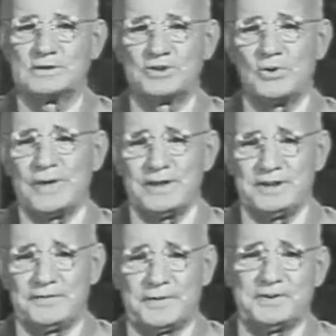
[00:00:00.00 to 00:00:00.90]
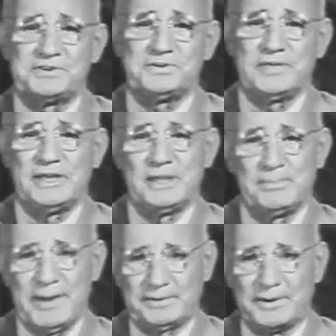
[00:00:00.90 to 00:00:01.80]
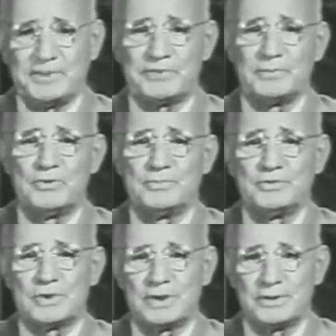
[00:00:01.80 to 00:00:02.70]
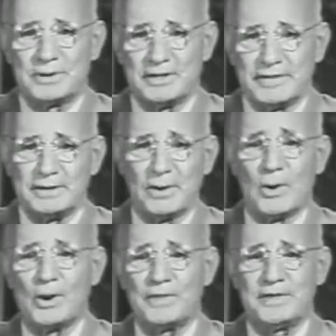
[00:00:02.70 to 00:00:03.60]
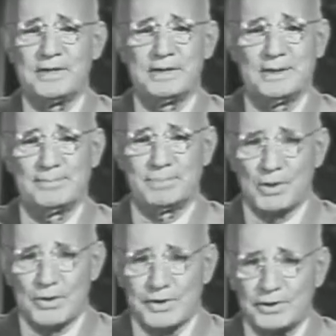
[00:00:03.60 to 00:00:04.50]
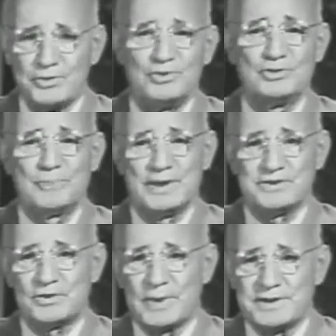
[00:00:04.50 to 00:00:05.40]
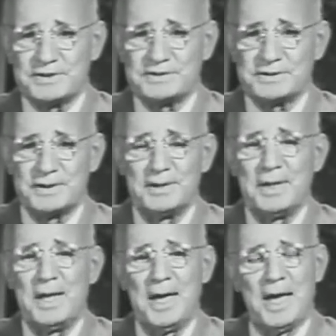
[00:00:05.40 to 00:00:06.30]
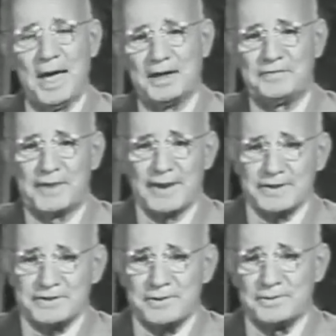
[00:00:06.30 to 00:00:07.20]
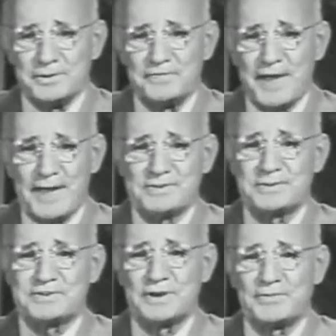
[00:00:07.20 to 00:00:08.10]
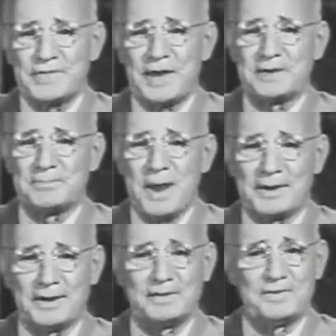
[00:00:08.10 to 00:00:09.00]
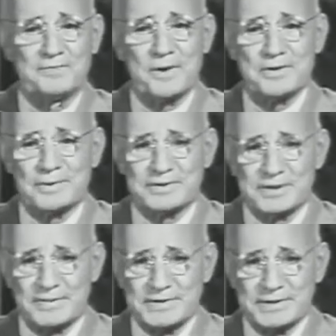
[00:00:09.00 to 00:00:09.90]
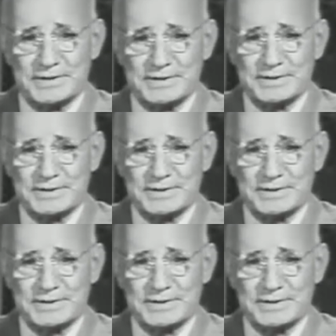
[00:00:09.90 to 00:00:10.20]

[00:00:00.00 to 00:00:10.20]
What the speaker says: Show indifference to the patrons from whom you earn your living, or the employer who pays your wages, and very soon you find yourself without a market for your services.